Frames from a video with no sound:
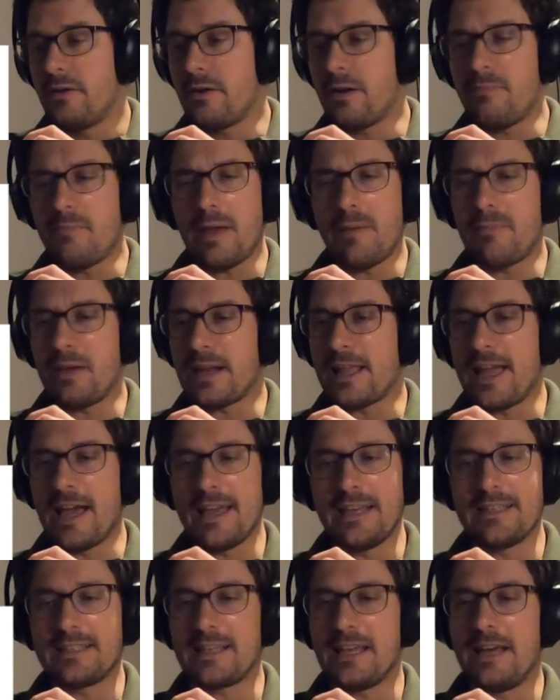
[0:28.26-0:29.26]
Remember,
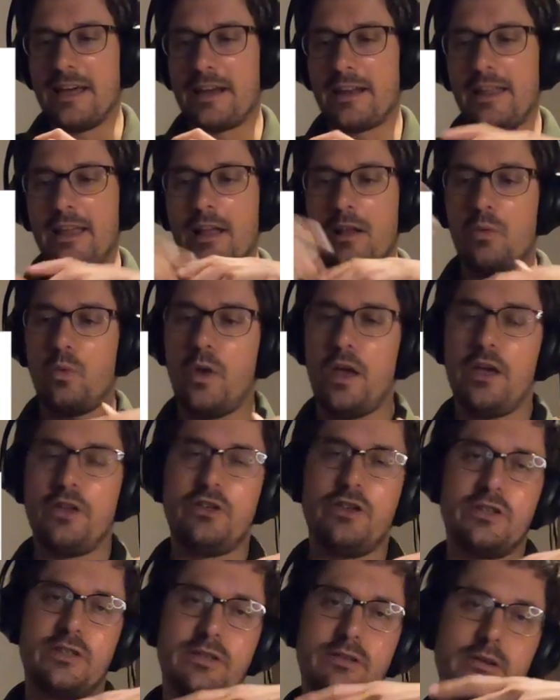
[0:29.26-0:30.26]
guys, real
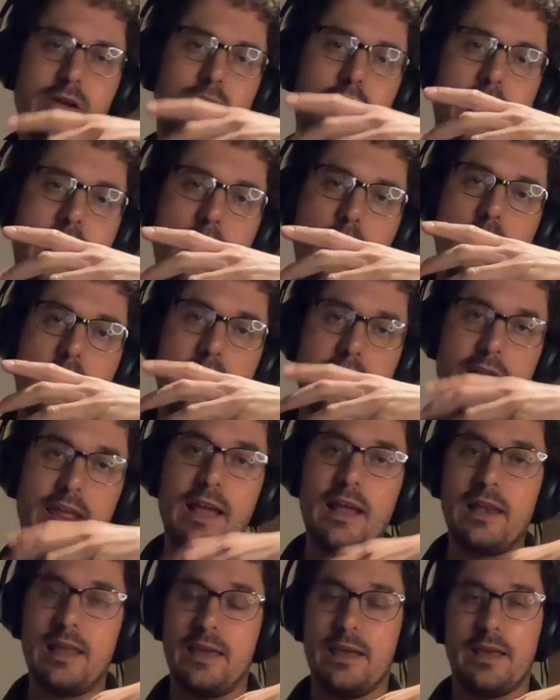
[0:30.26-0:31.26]
wages or our
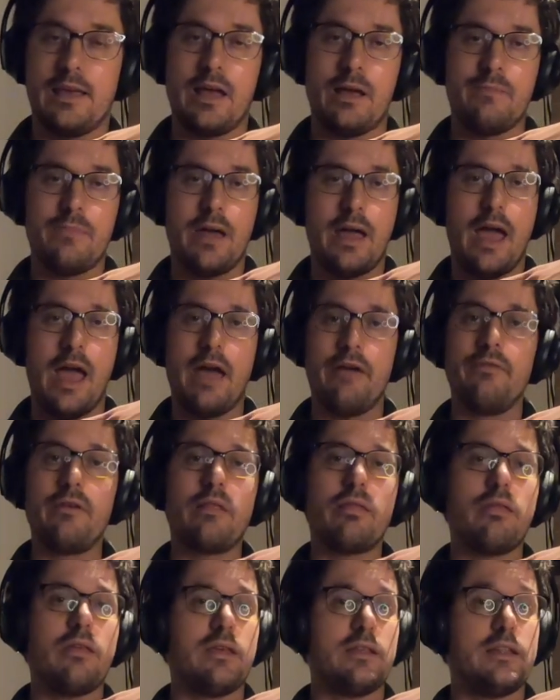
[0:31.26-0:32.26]
real income,
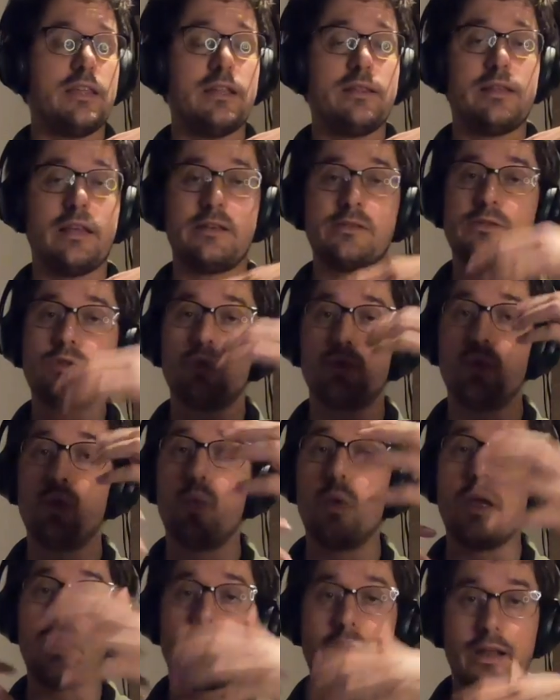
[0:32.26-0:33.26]
everything that has to do
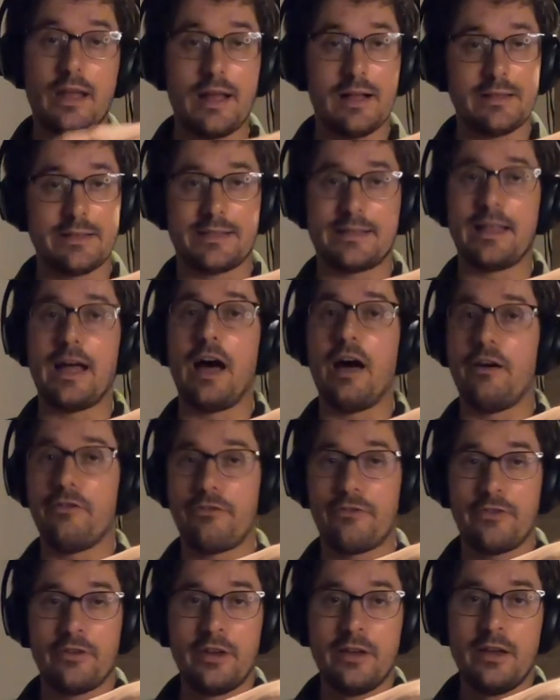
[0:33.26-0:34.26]
with real
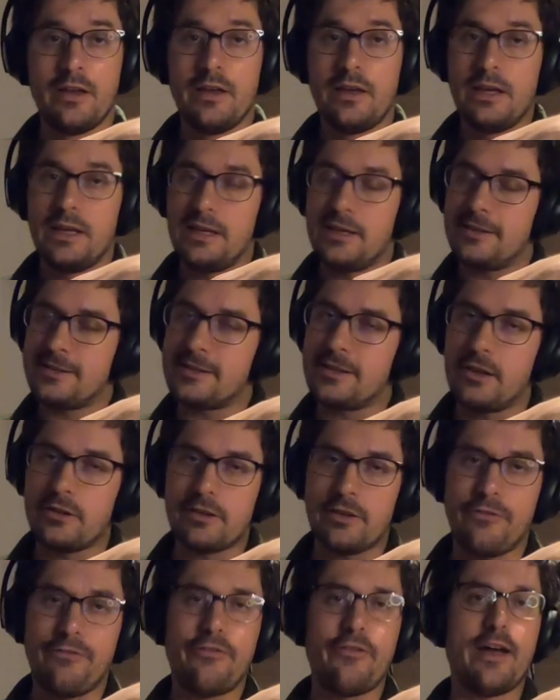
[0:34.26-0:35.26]
stuff, is
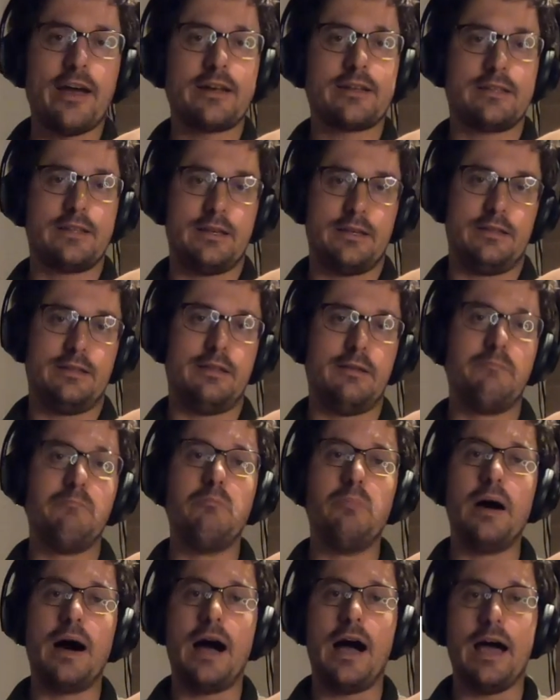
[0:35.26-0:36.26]
not
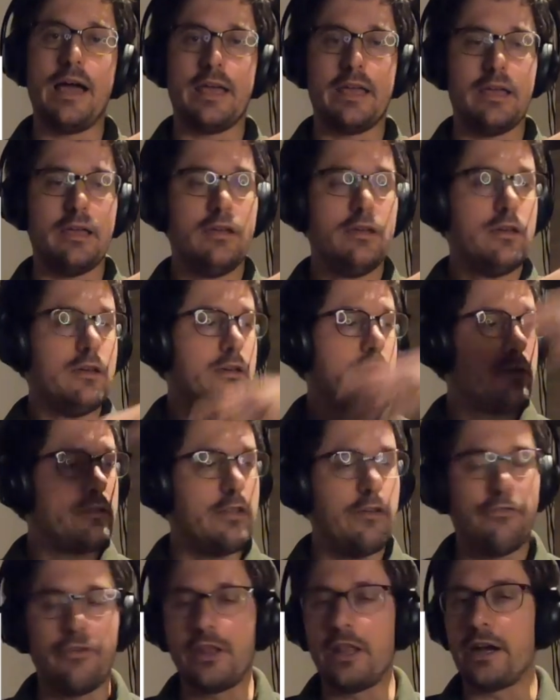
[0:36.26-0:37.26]
affected by
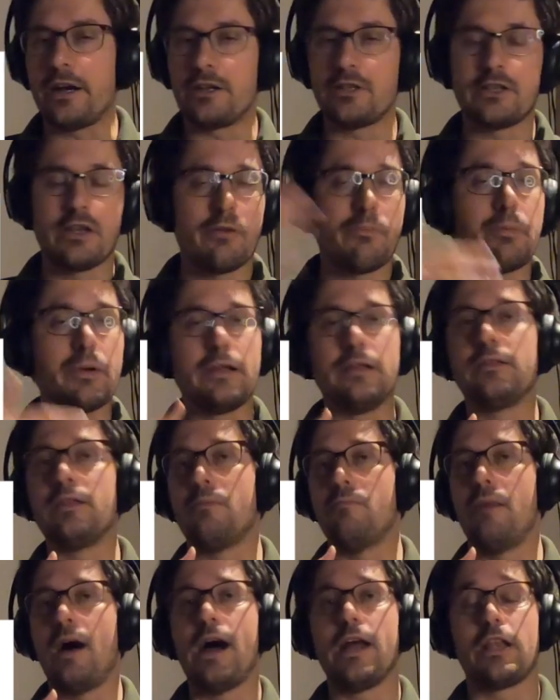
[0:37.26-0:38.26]
the Federal Reserve
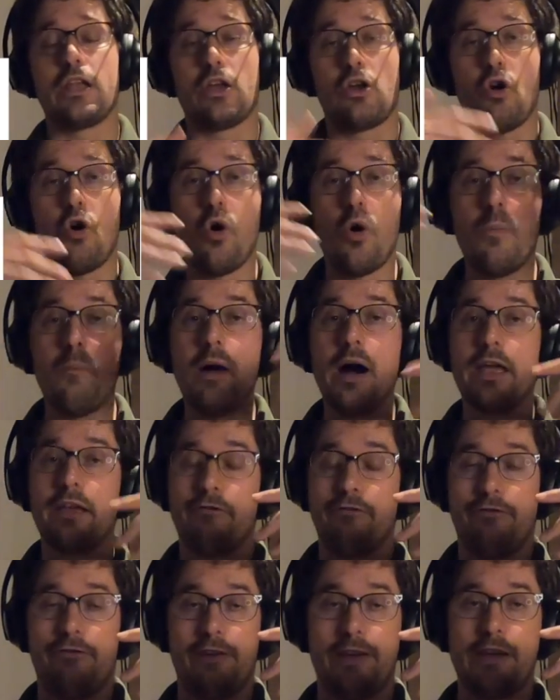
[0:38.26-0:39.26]
printing money or by
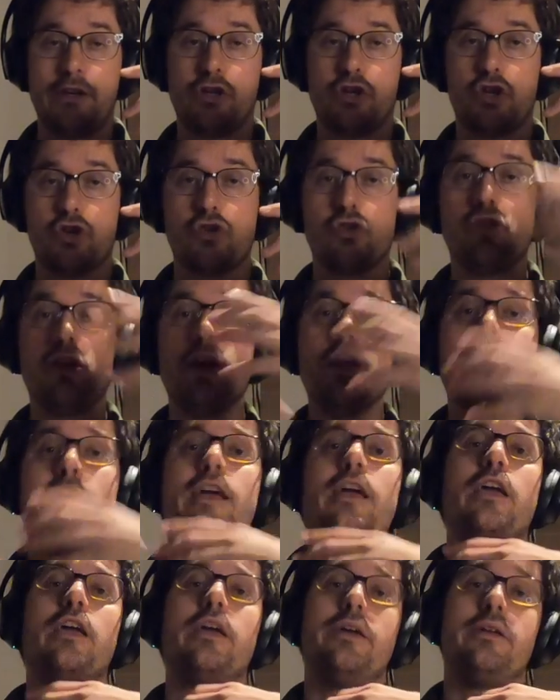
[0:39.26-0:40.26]
inflation
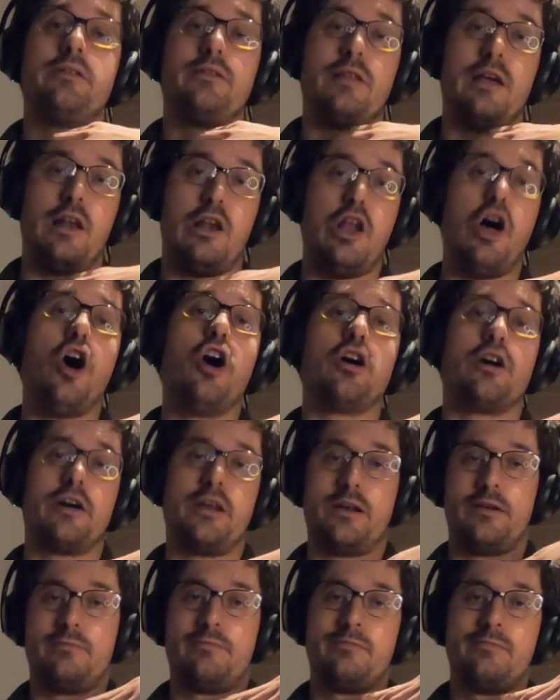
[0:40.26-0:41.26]
in the long
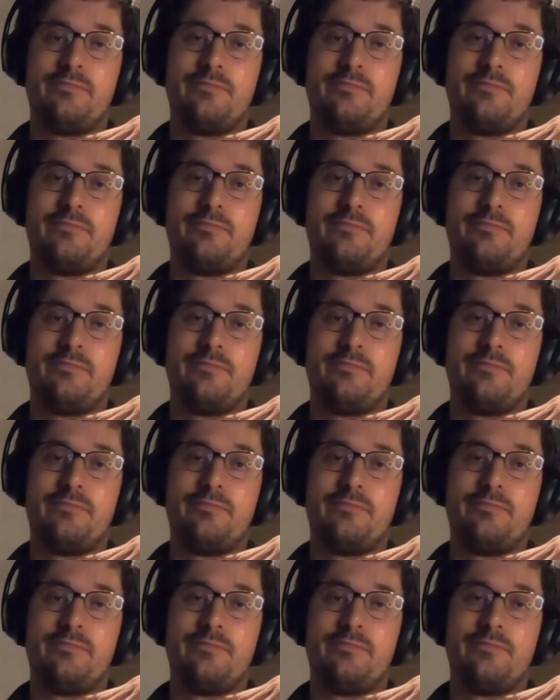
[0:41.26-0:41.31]
run.